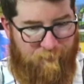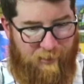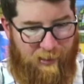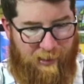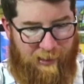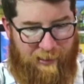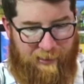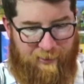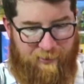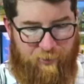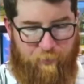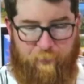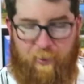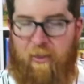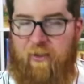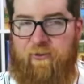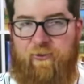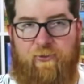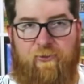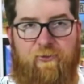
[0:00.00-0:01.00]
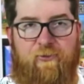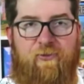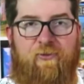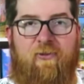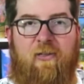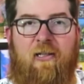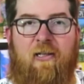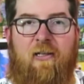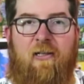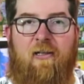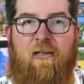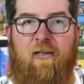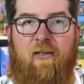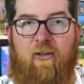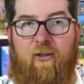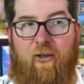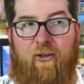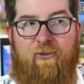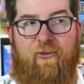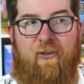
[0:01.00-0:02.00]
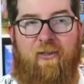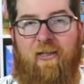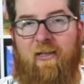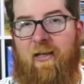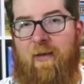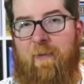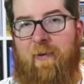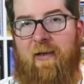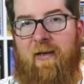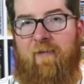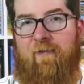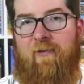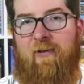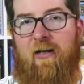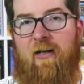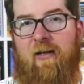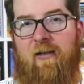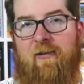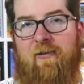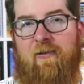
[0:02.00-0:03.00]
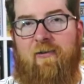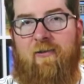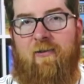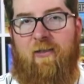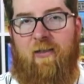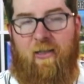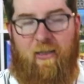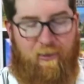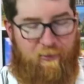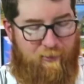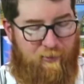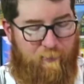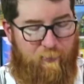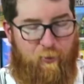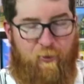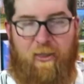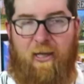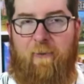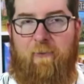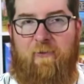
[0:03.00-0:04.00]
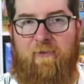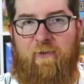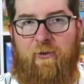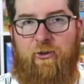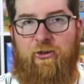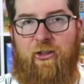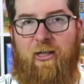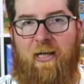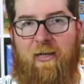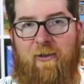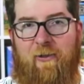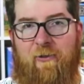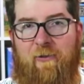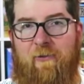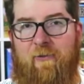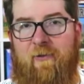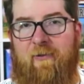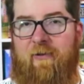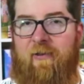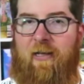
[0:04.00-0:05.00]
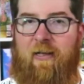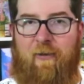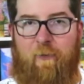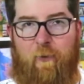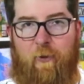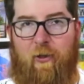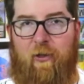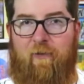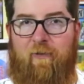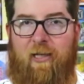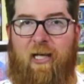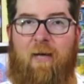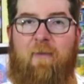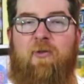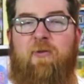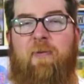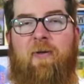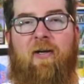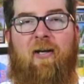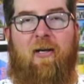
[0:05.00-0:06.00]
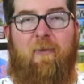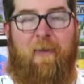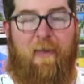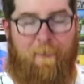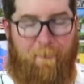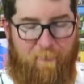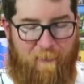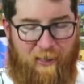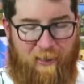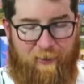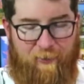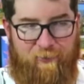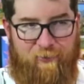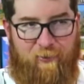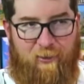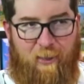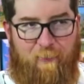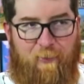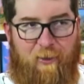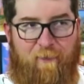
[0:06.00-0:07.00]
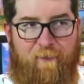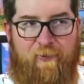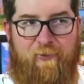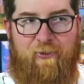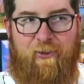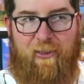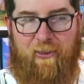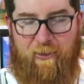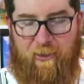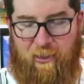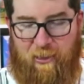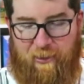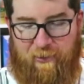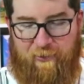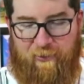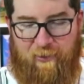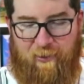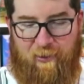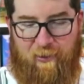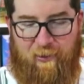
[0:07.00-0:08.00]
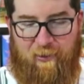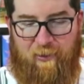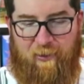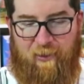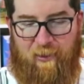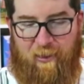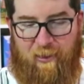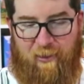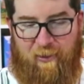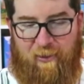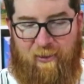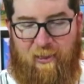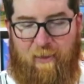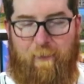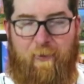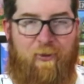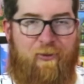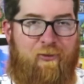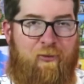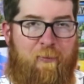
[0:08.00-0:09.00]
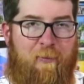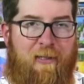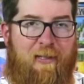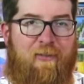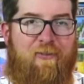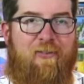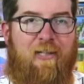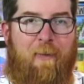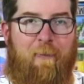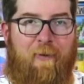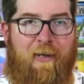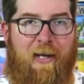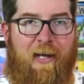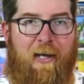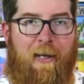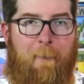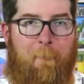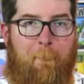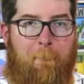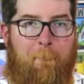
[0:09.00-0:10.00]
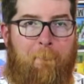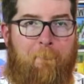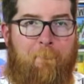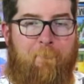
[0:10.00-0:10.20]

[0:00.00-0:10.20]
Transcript: and new puzzles constantly. I mean, I've got uh, a board game review channel and a wall of games behind me. So I'm obviously not uh, the kind of person to play the same game,